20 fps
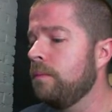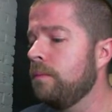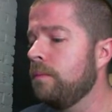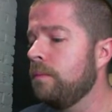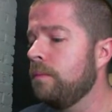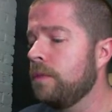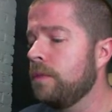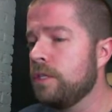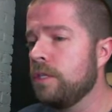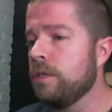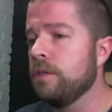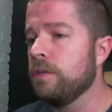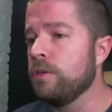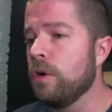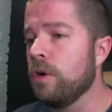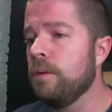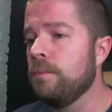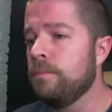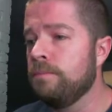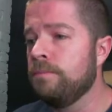It's a good draw.
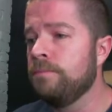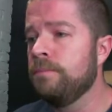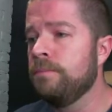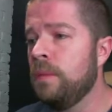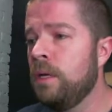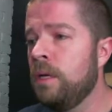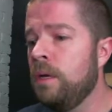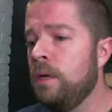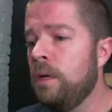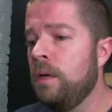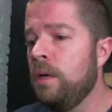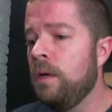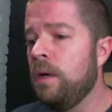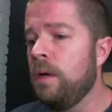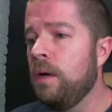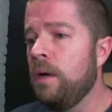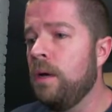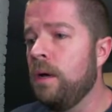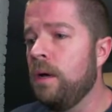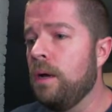
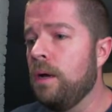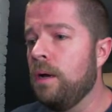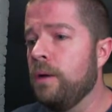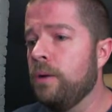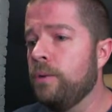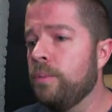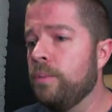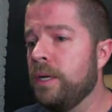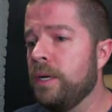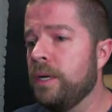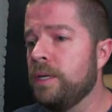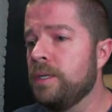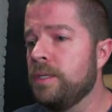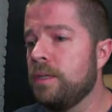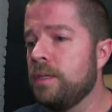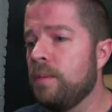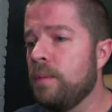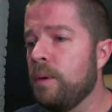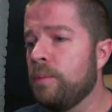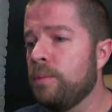It'd be nice to come
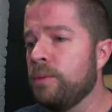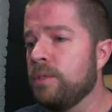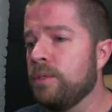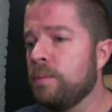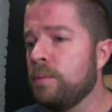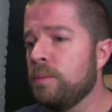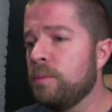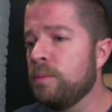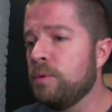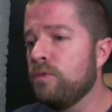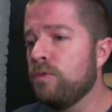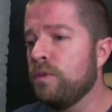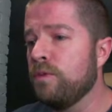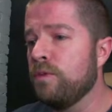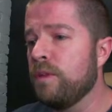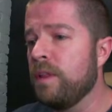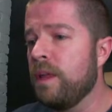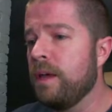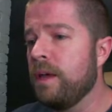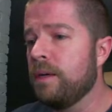up with some removal for
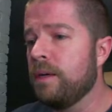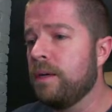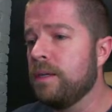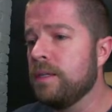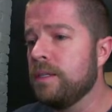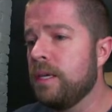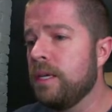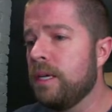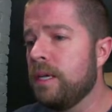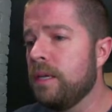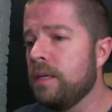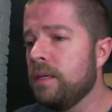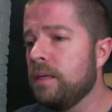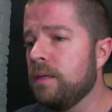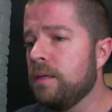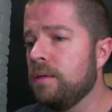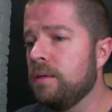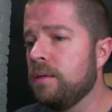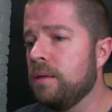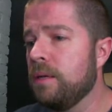that, because I
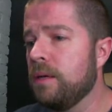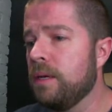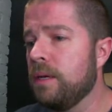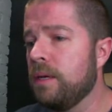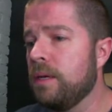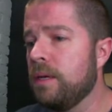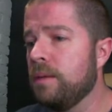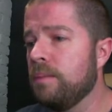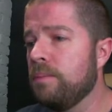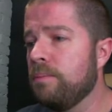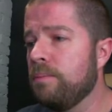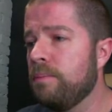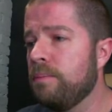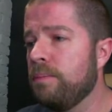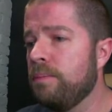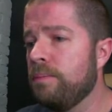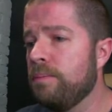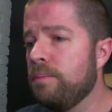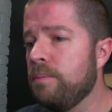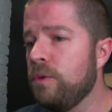can
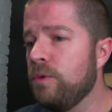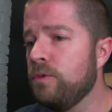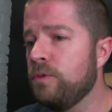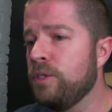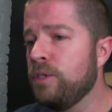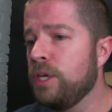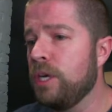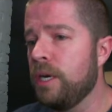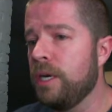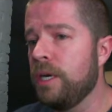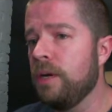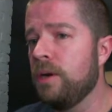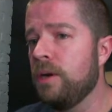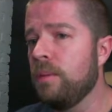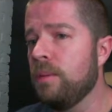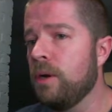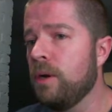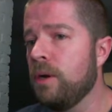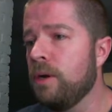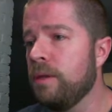move Shining Armor
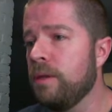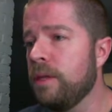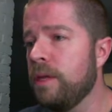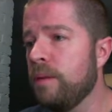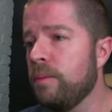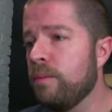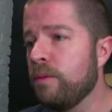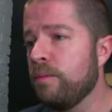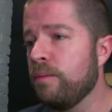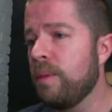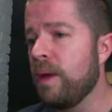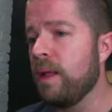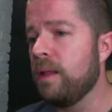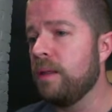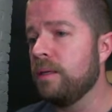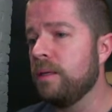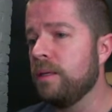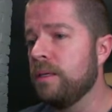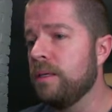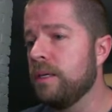onto the Embereth
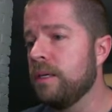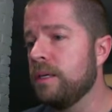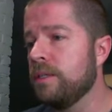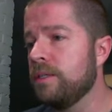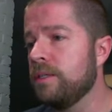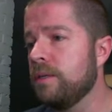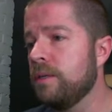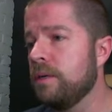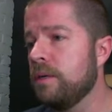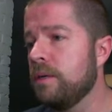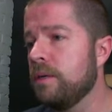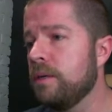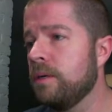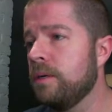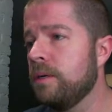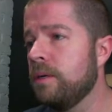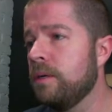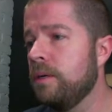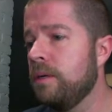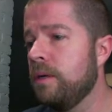Paladin next turn.
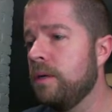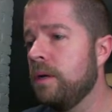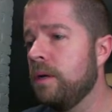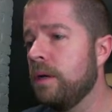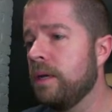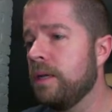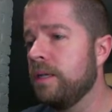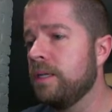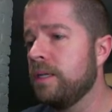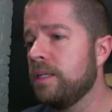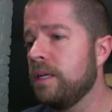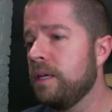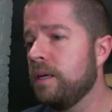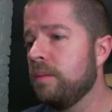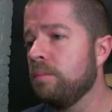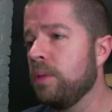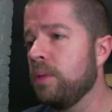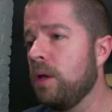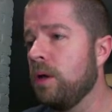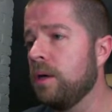At least I can
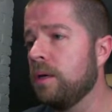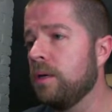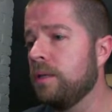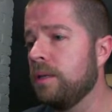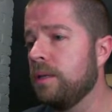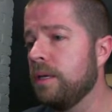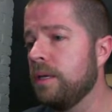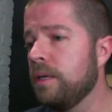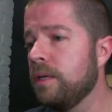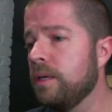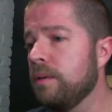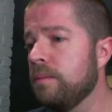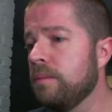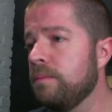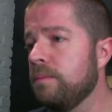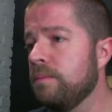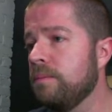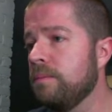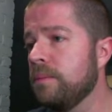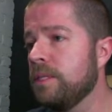block the
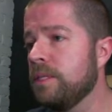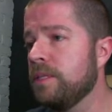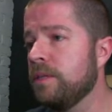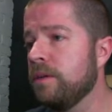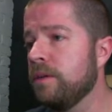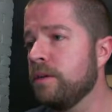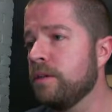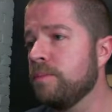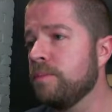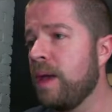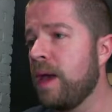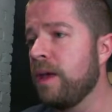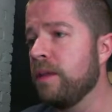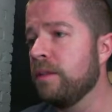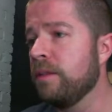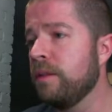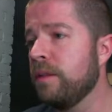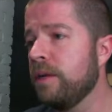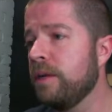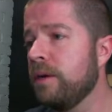Mysterious
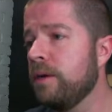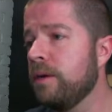Pathlighter